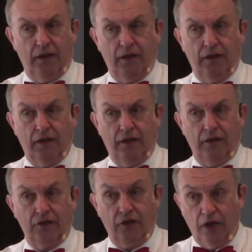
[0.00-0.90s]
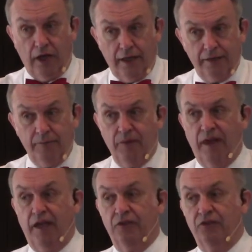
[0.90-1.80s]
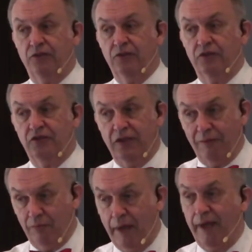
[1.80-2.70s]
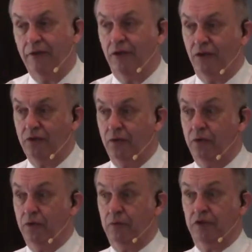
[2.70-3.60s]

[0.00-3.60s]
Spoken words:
God and to set man on the throne,